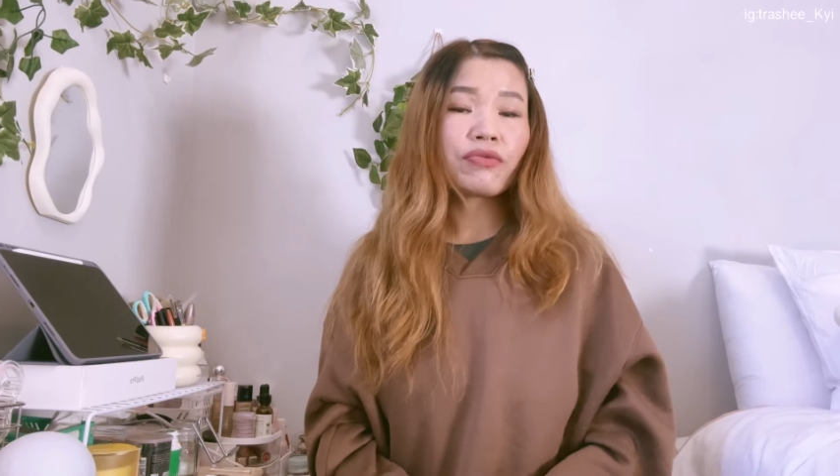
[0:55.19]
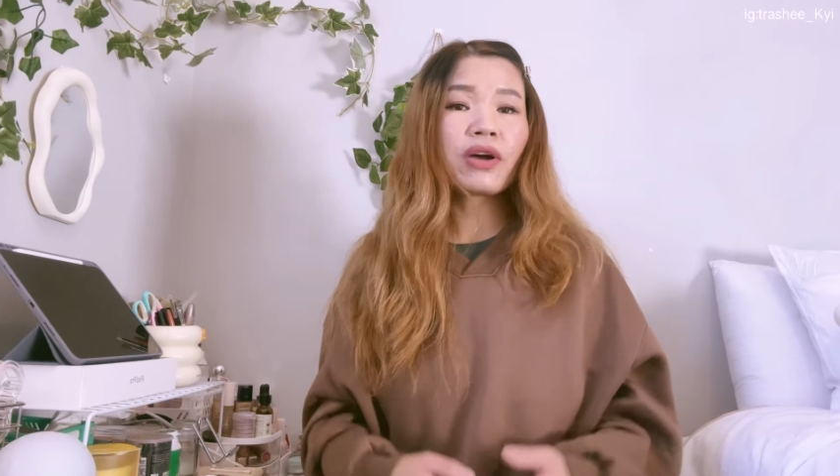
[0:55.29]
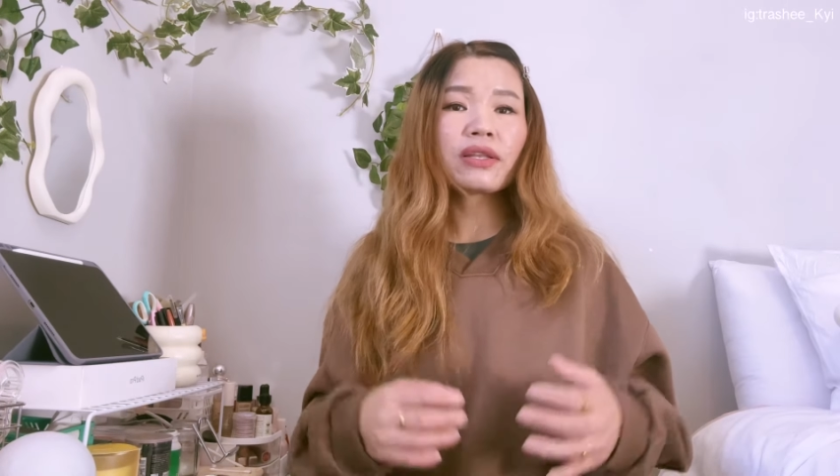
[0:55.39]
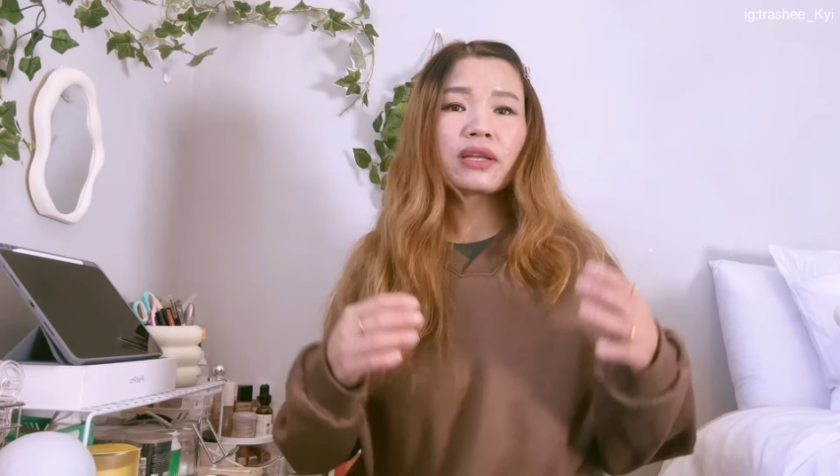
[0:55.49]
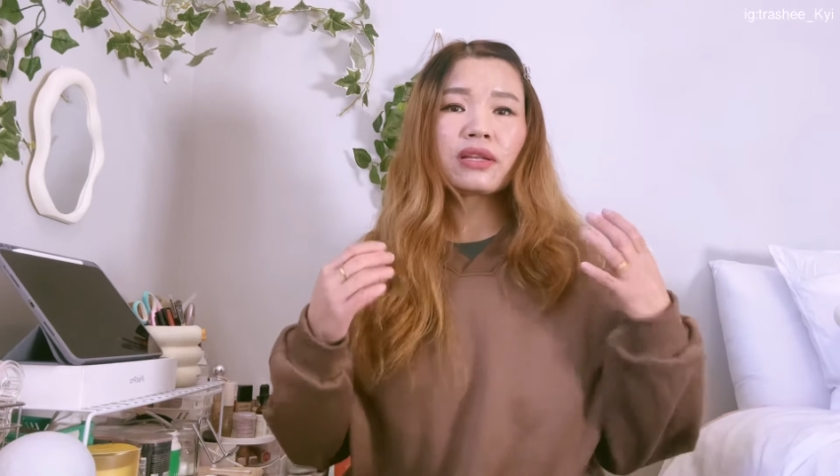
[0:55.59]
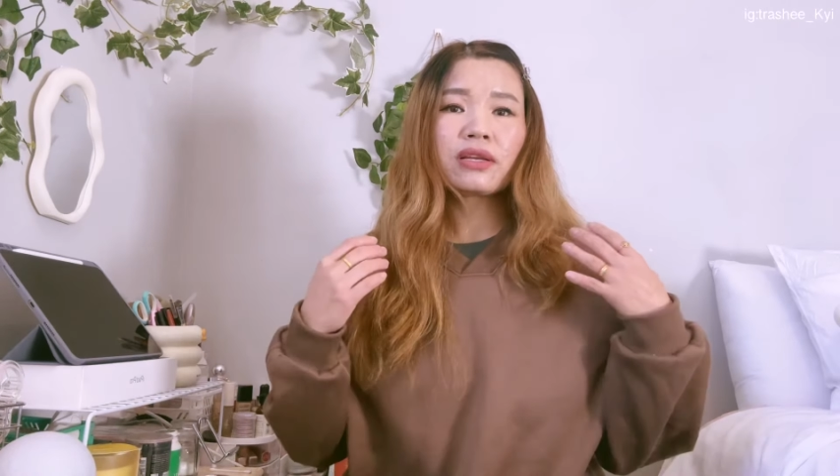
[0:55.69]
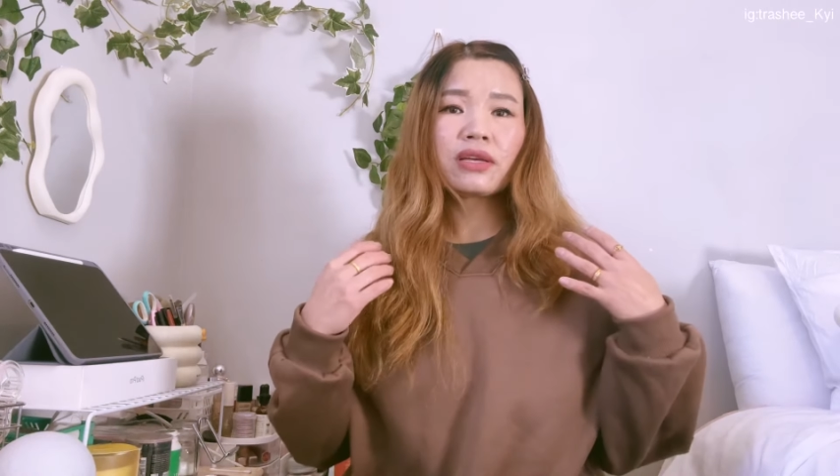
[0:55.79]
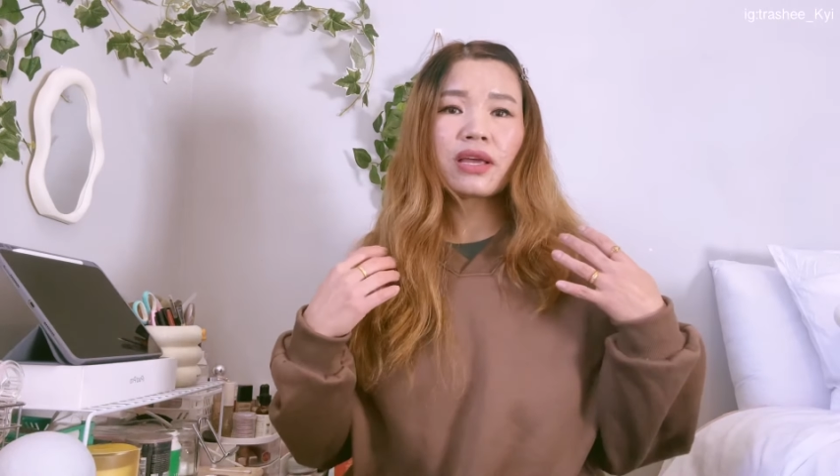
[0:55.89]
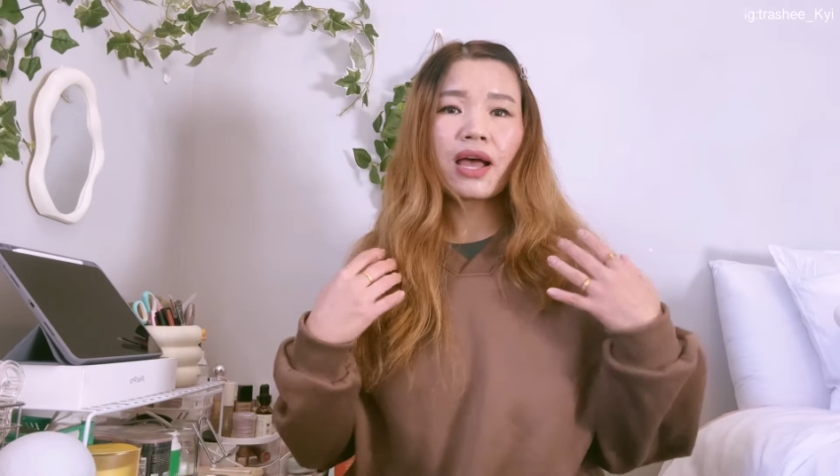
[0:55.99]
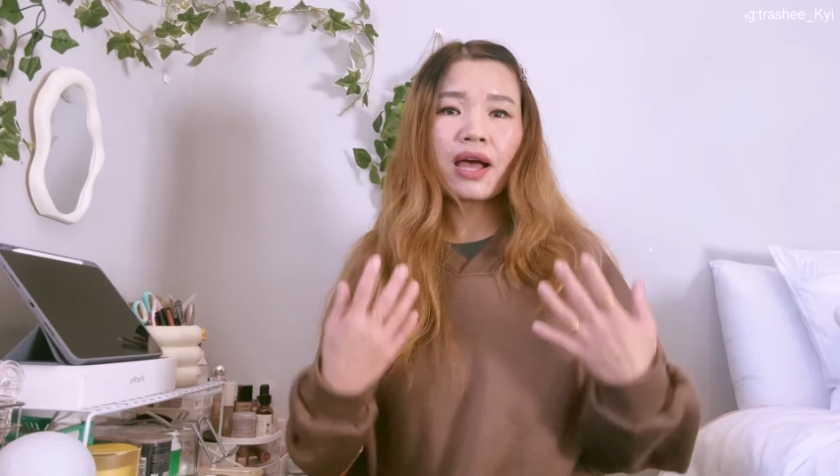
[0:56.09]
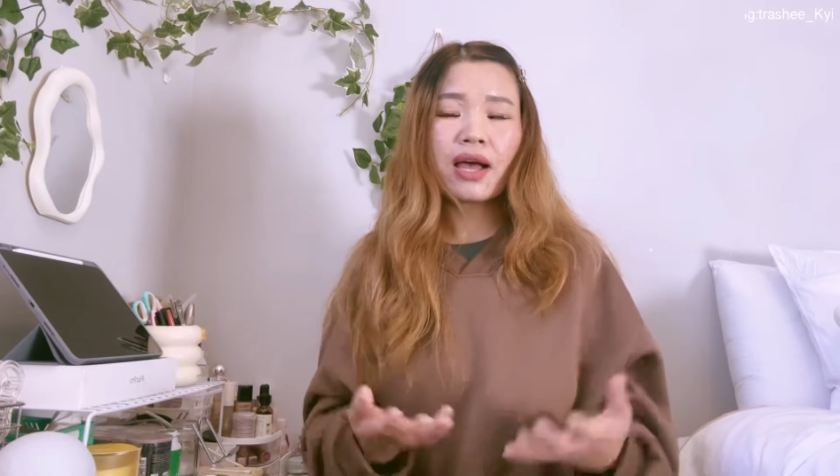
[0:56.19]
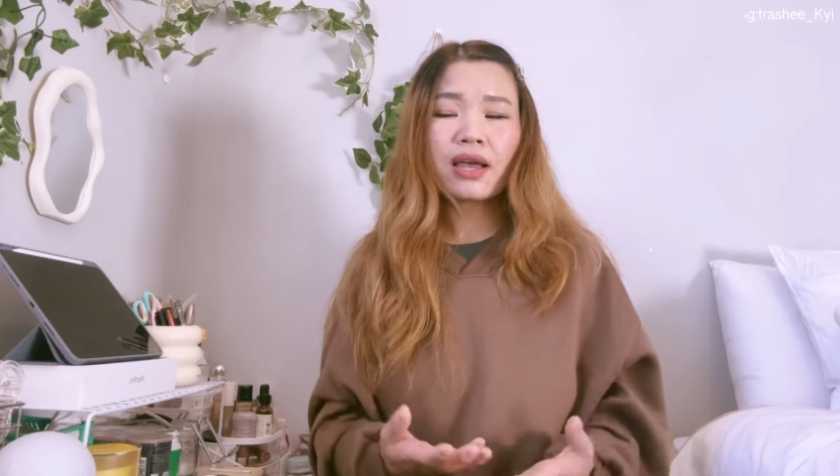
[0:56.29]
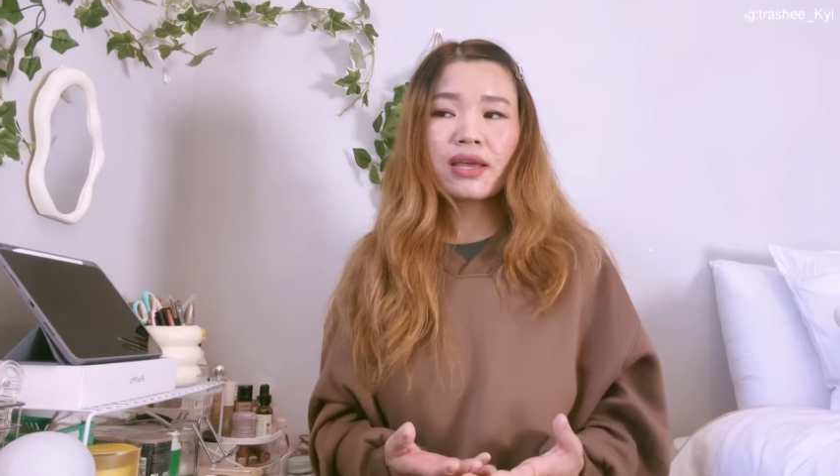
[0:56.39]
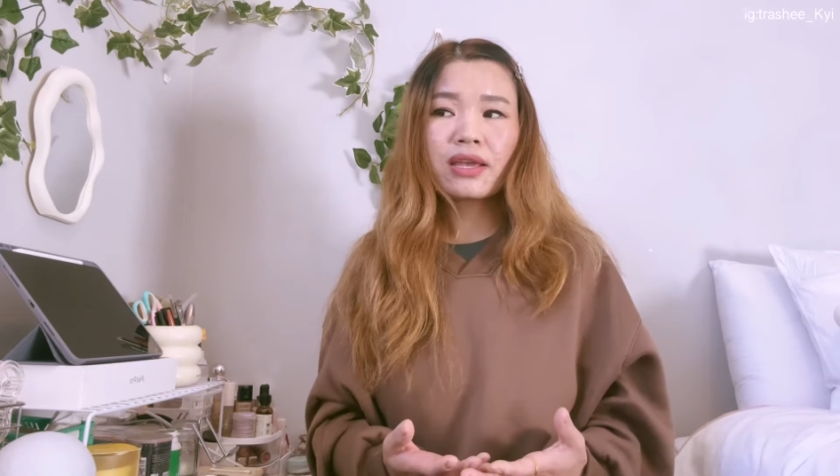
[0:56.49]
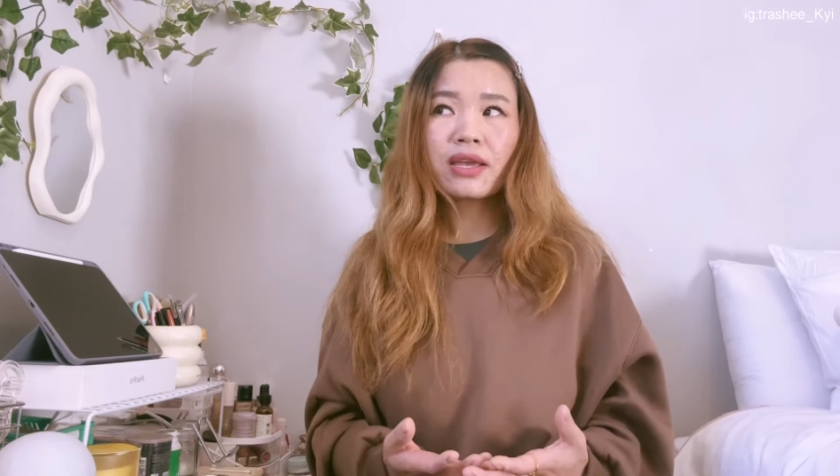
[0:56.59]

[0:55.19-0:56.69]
finally I